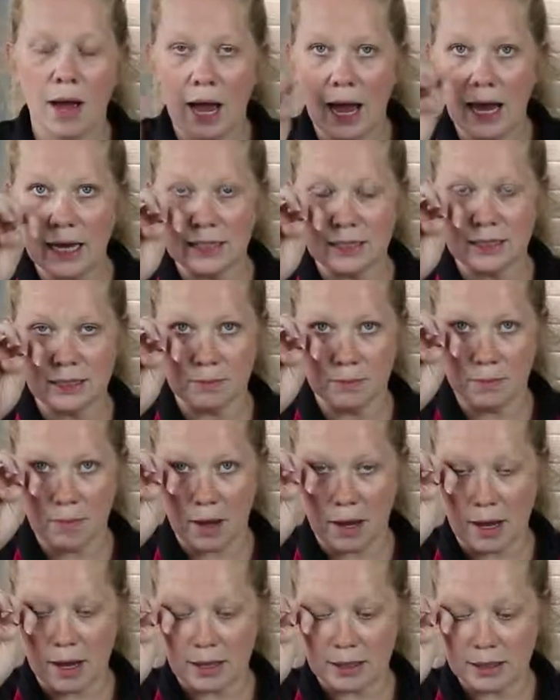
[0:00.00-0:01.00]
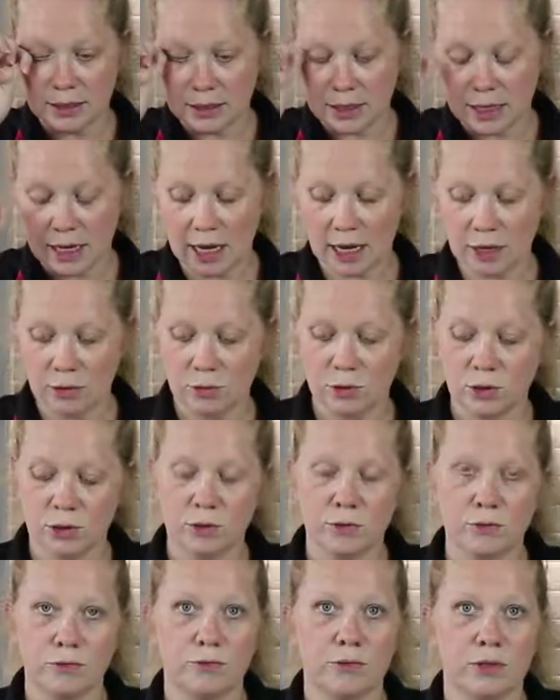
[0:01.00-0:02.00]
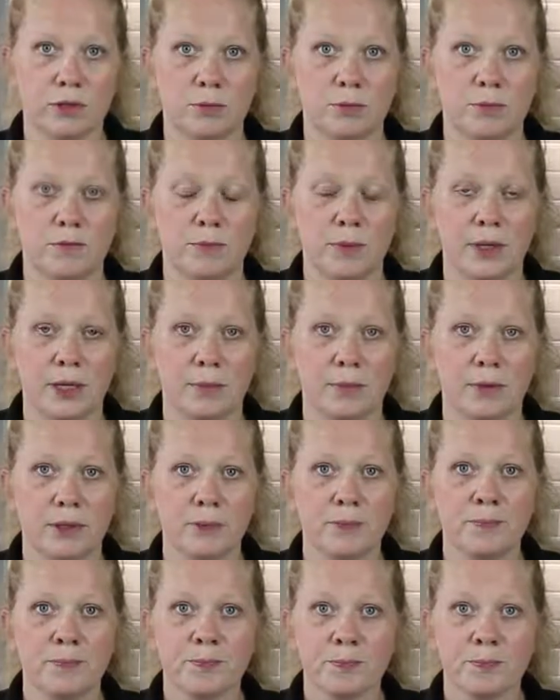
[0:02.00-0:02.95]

icing bags out of greaseproof paper.